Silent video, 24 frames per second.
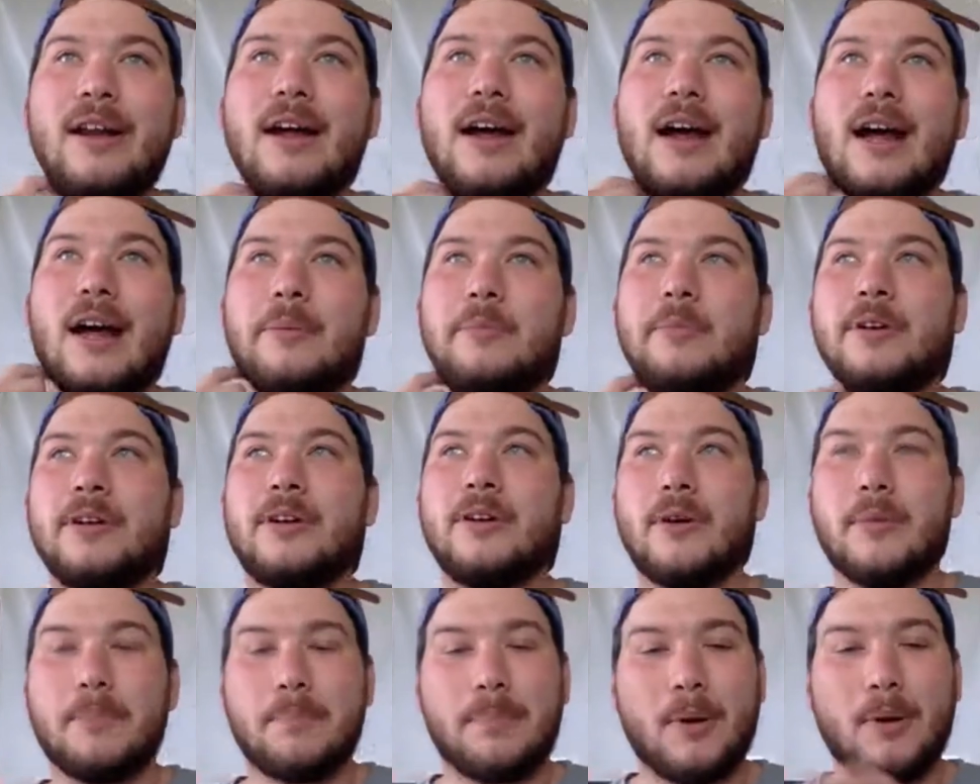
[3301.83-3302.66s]
I'm going to
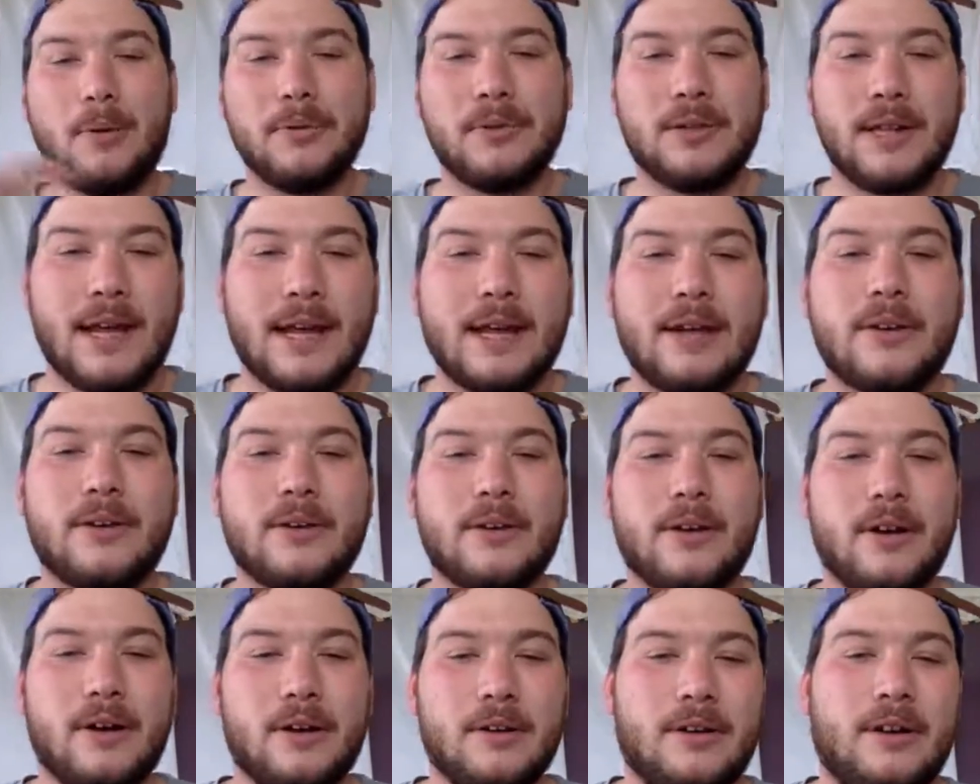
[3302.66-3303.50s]
go bold take. I'll,
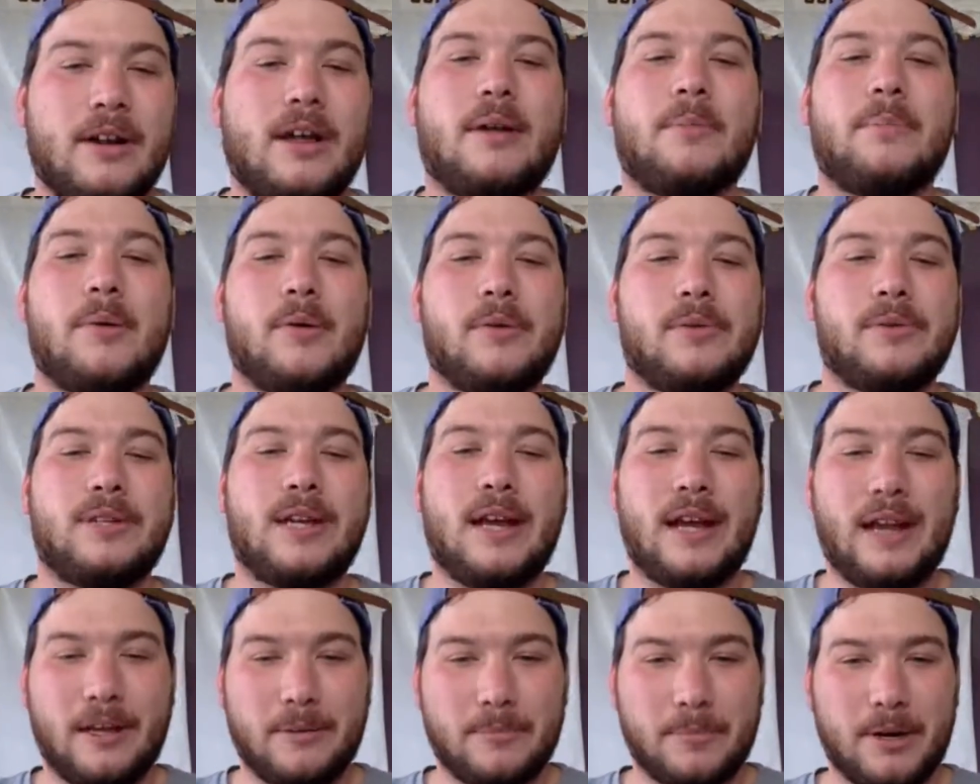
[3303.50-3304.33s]
or not bold
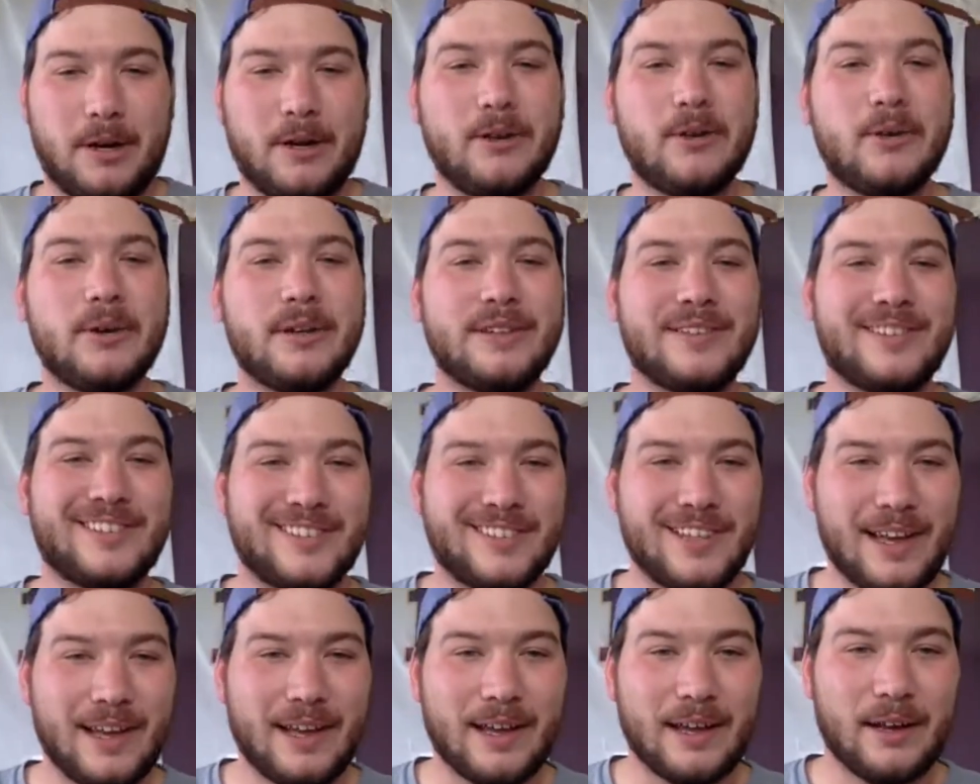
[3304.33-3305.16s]
take, but I'll go ahead and
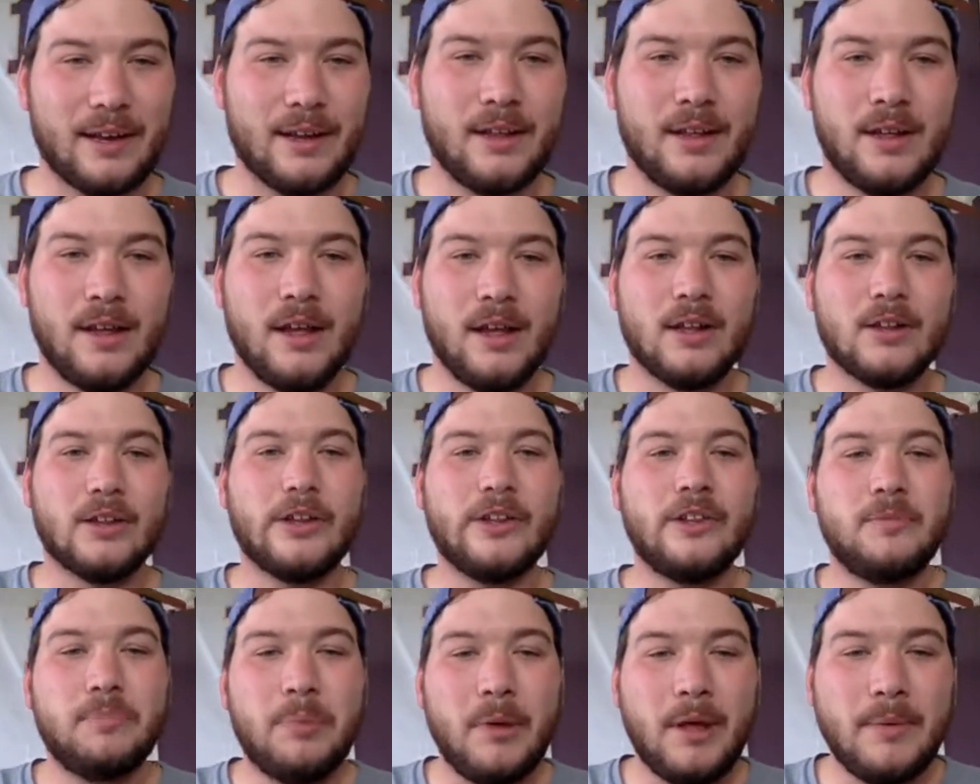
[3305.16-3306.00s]
say it
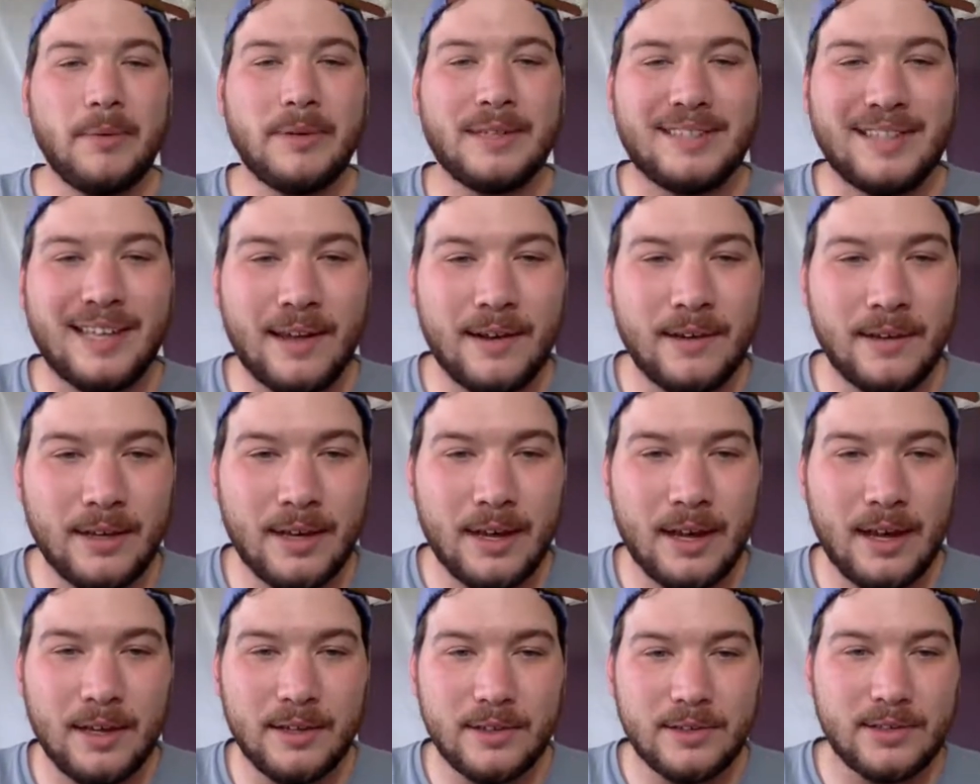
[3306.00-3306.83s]
let's play with 10
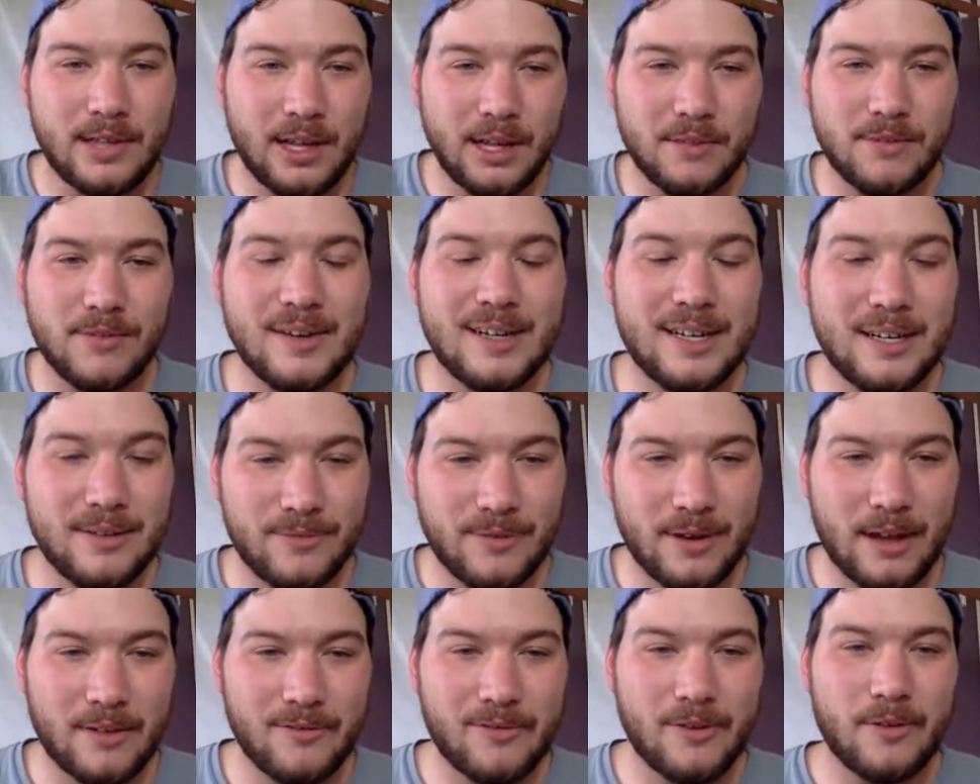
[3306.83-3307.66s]
guys, take
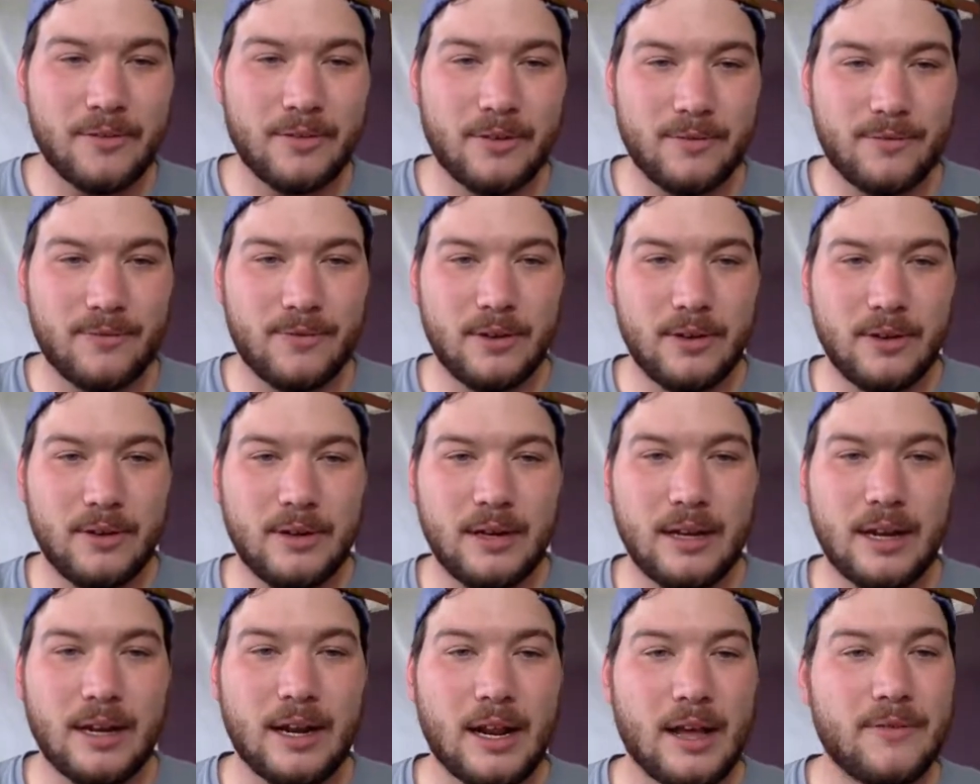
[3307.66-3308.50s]
55 off the field,
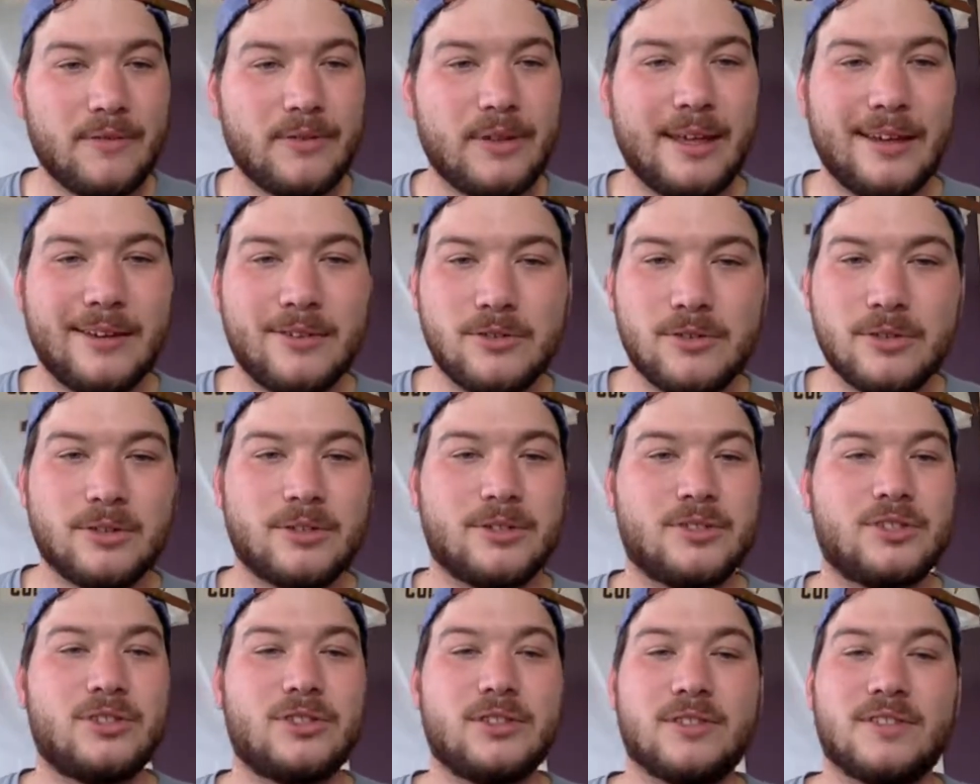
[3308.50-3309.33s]
and have Kendricks
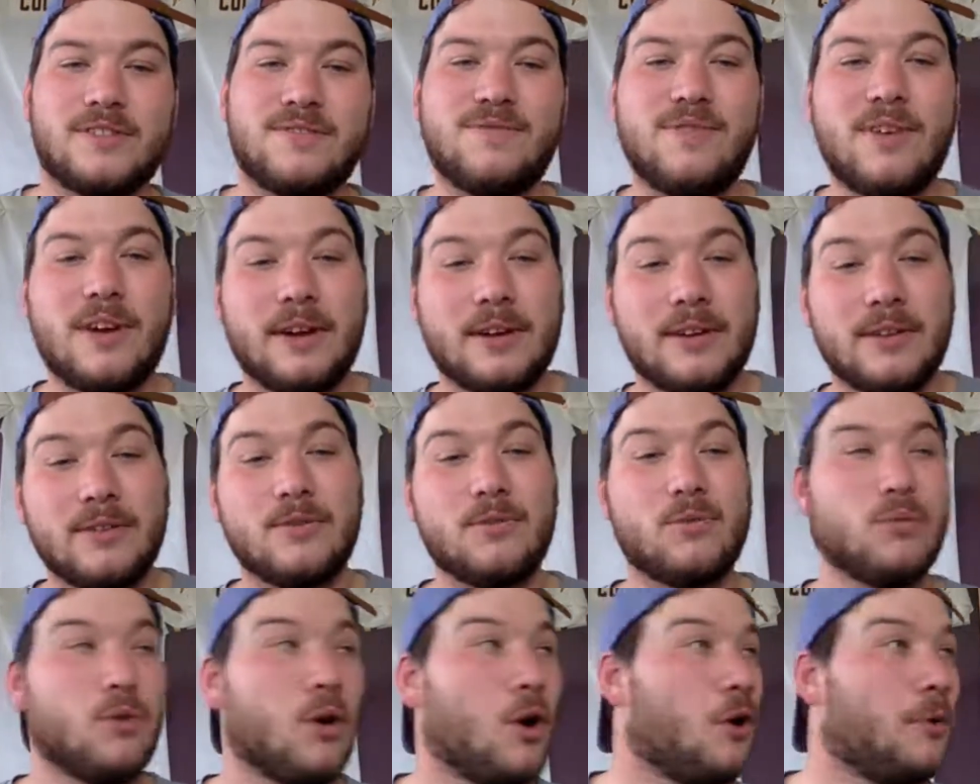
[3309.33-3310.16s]
just
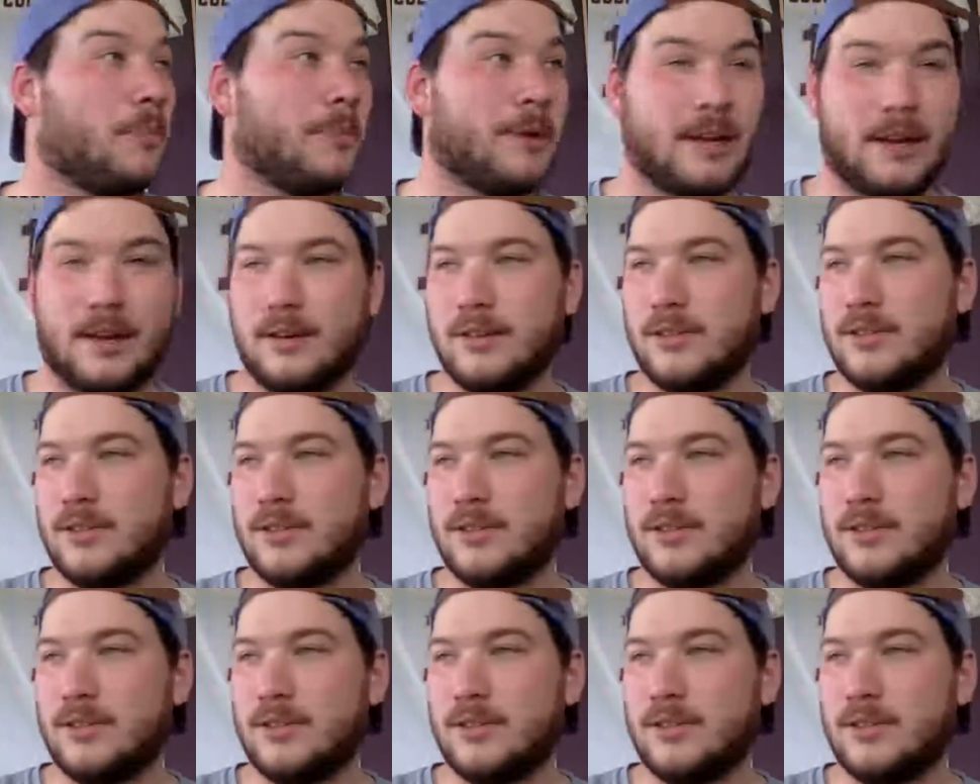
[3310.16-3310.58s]
fucking roaming.